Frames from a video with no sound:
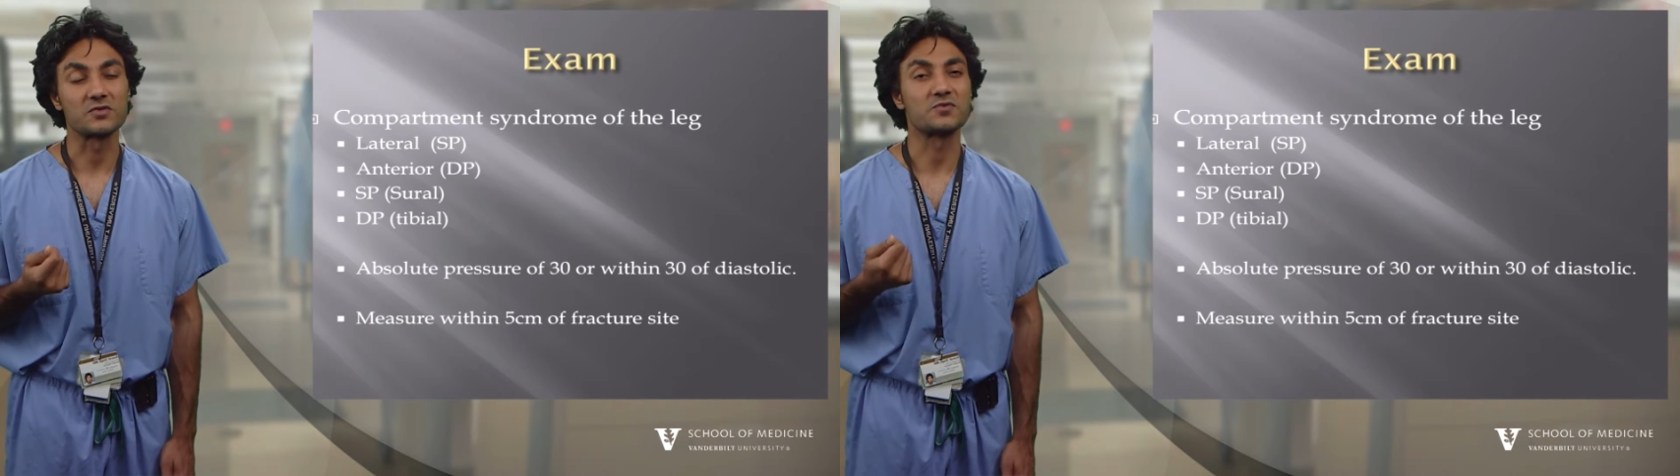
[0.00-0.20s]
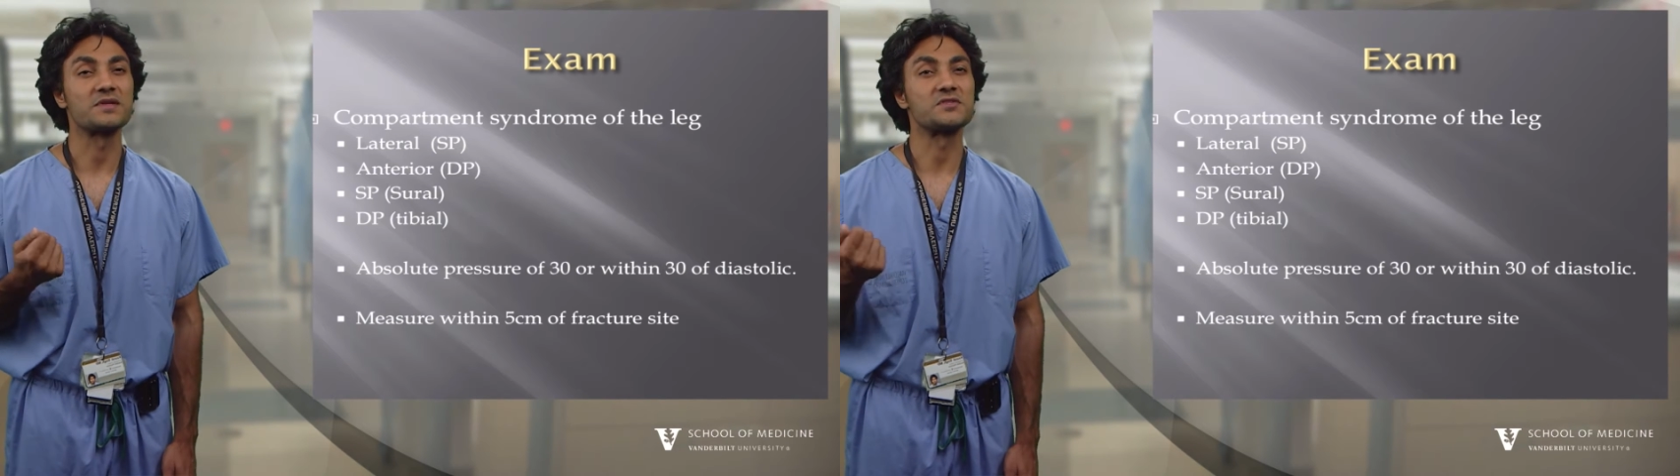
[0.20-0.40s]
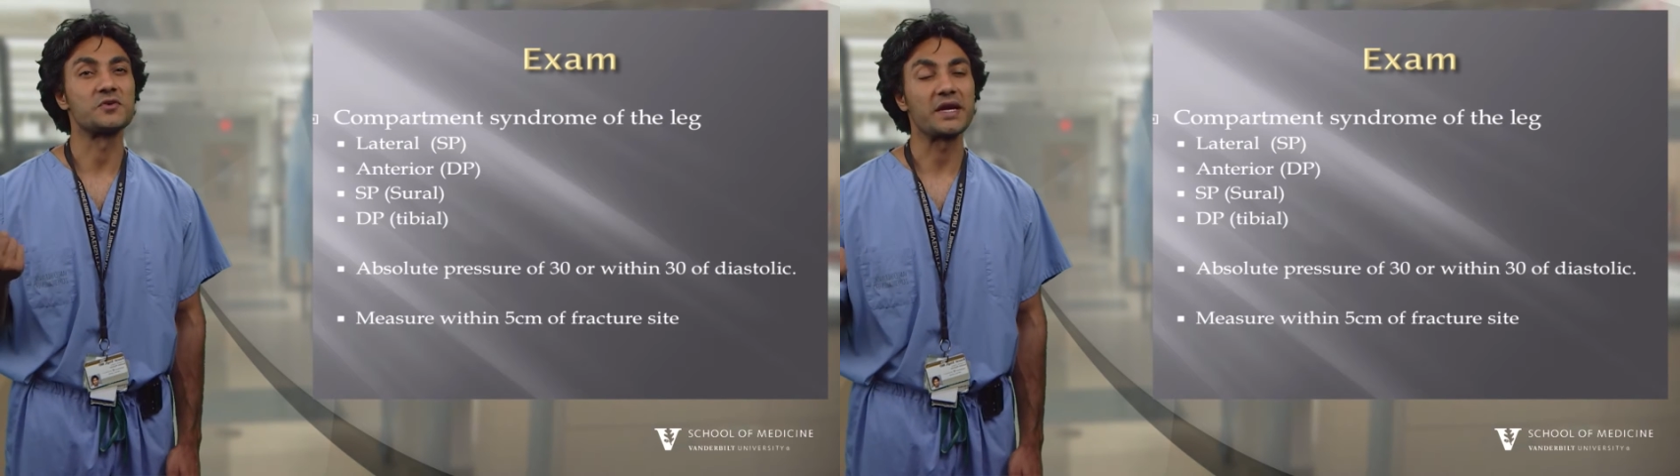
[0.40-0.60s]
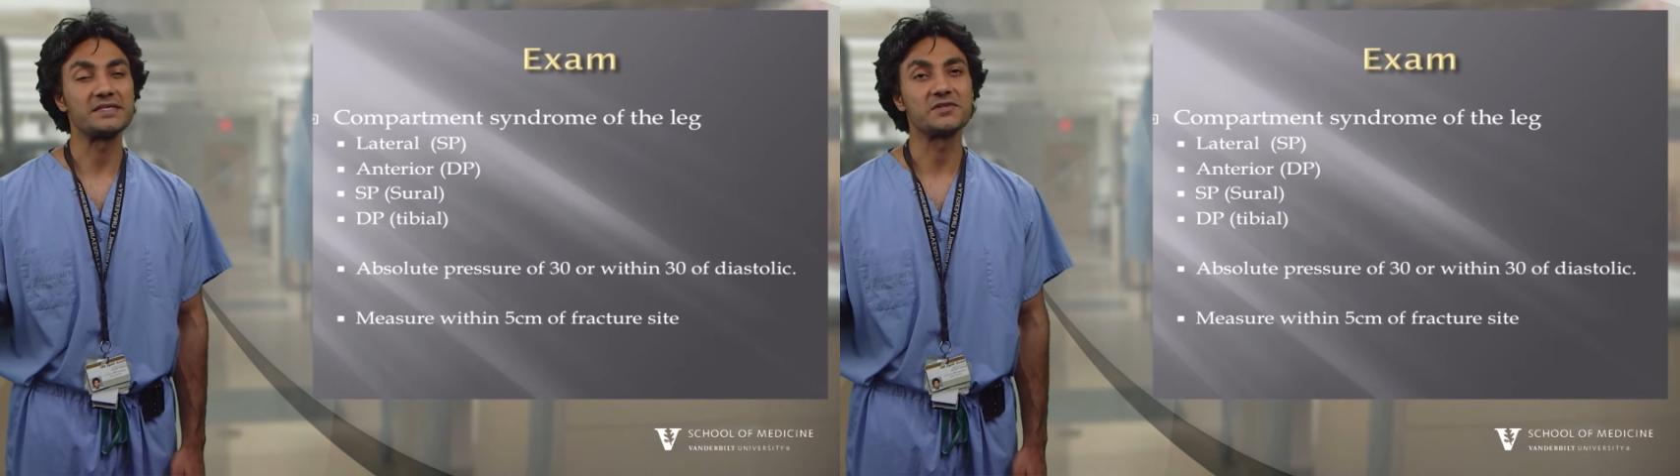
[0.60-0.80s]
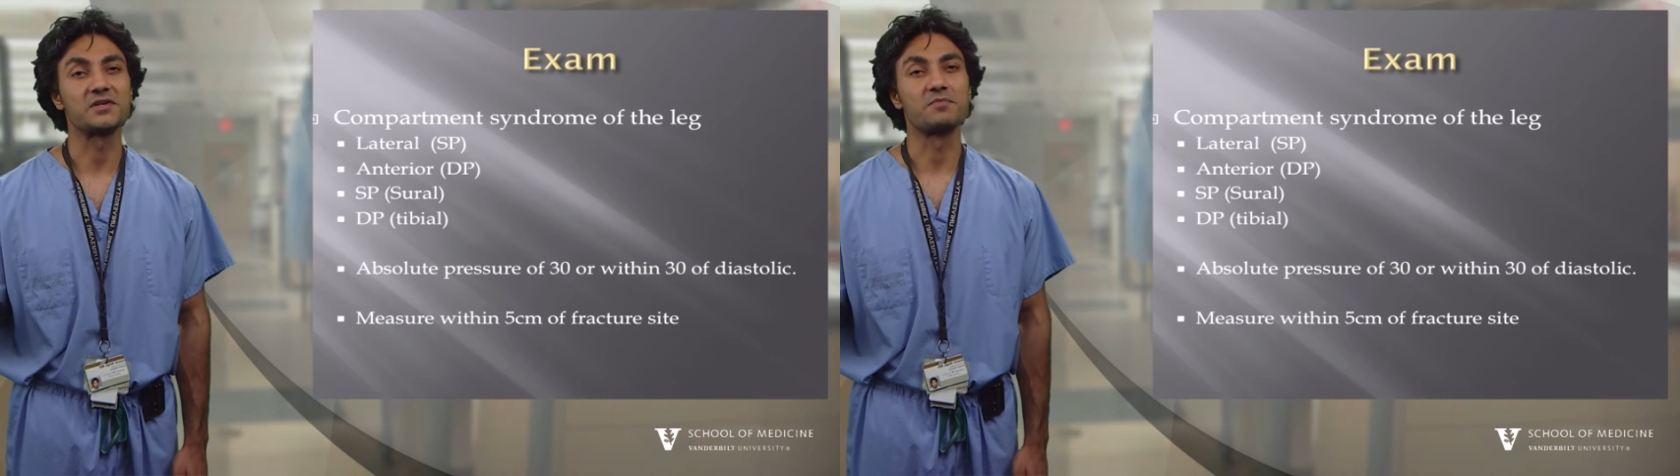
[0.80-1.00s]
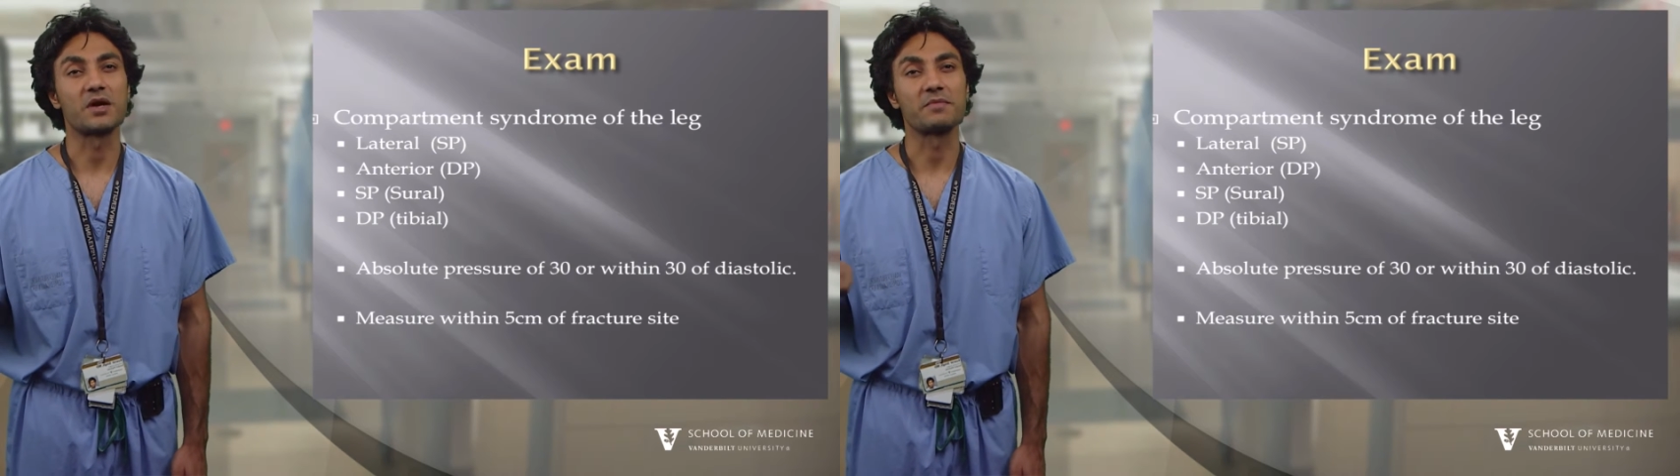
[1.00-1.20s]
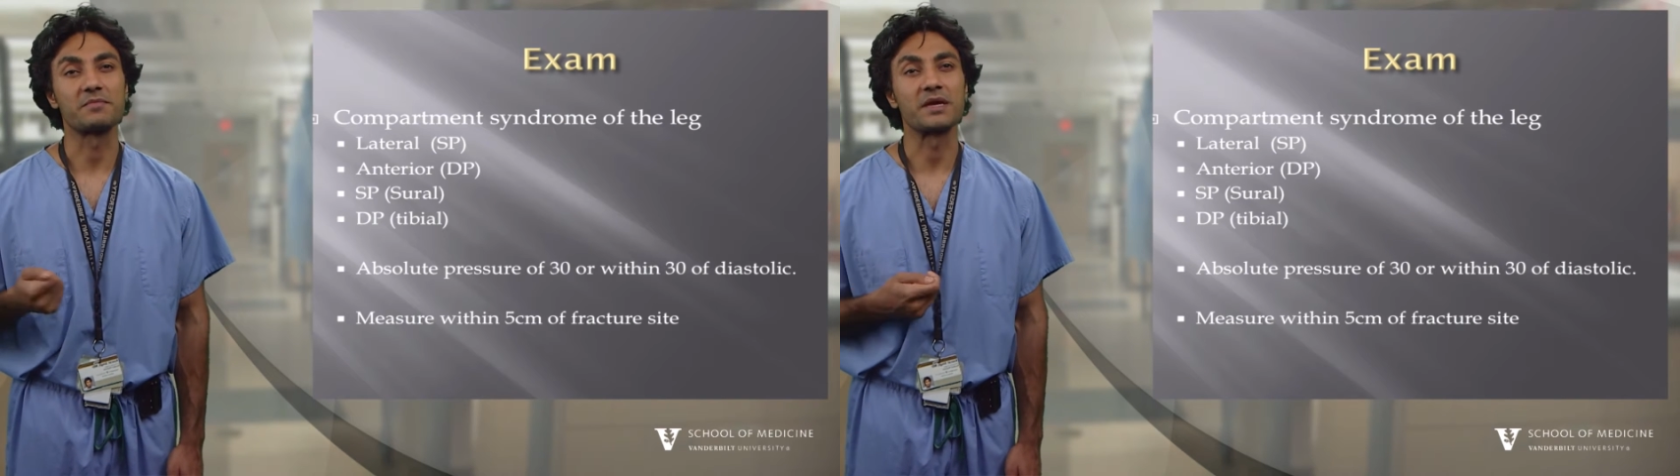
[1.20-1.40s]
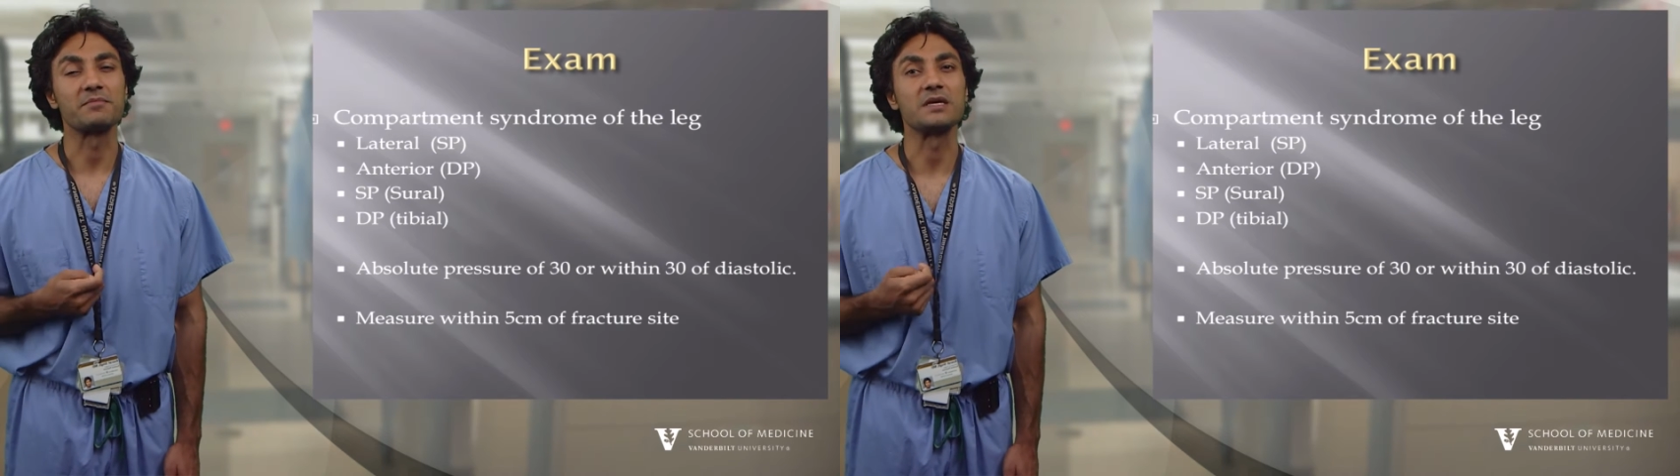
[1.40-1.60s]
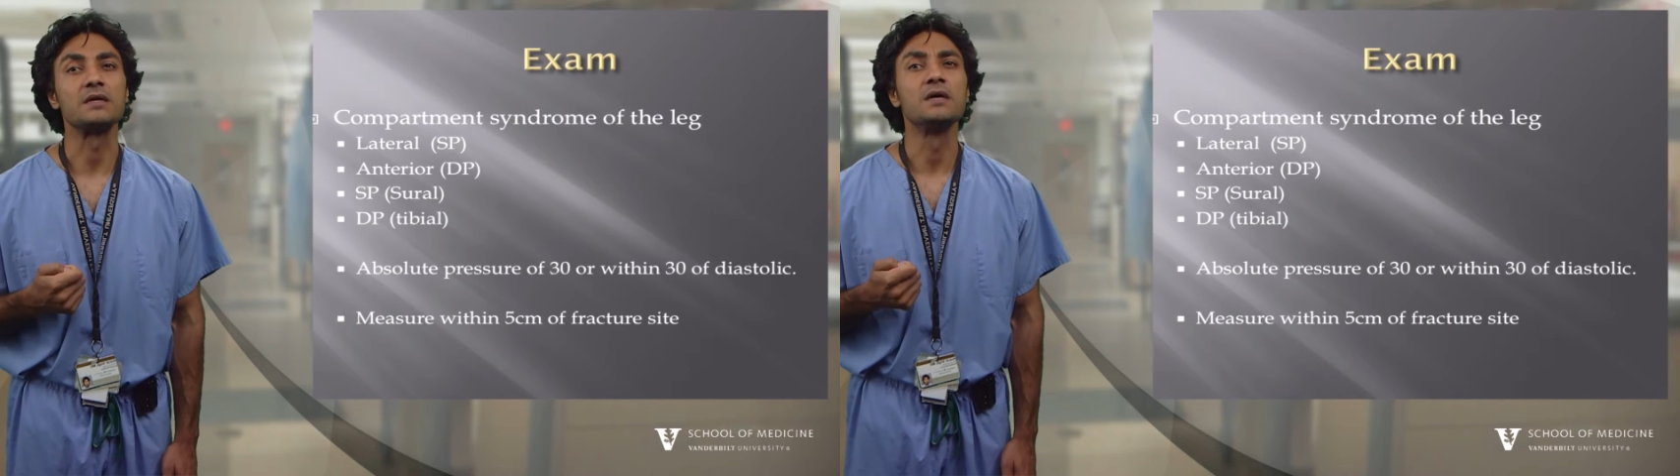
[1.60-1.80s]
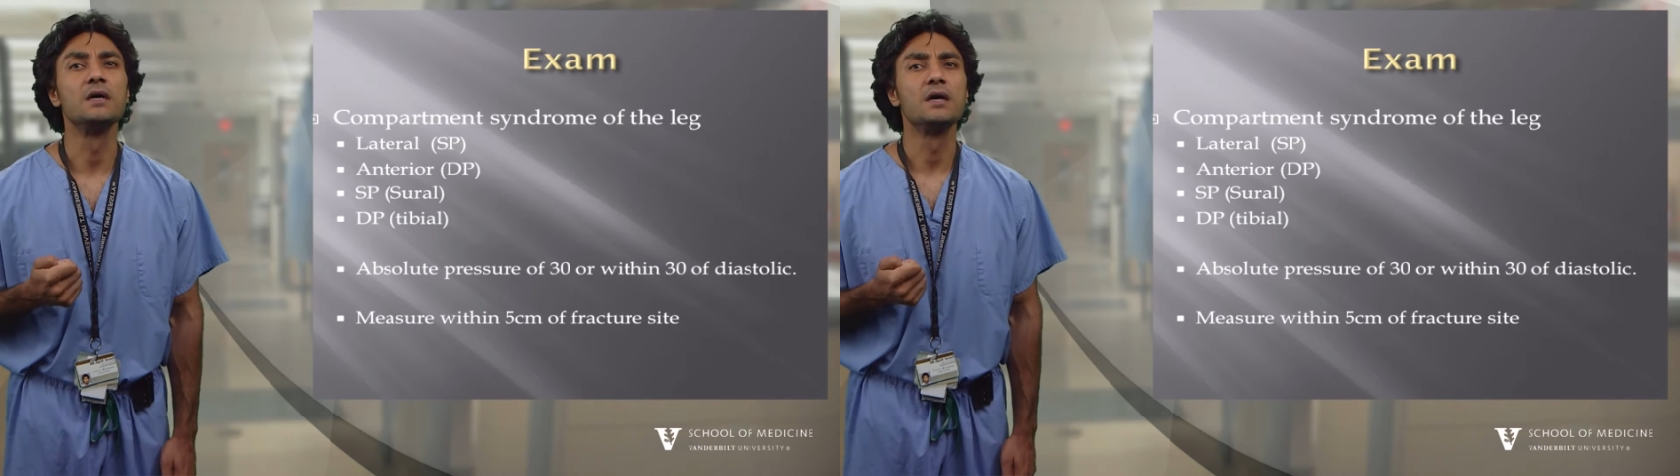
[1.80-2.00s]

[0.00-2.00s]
which runs in your anterior compartment, may be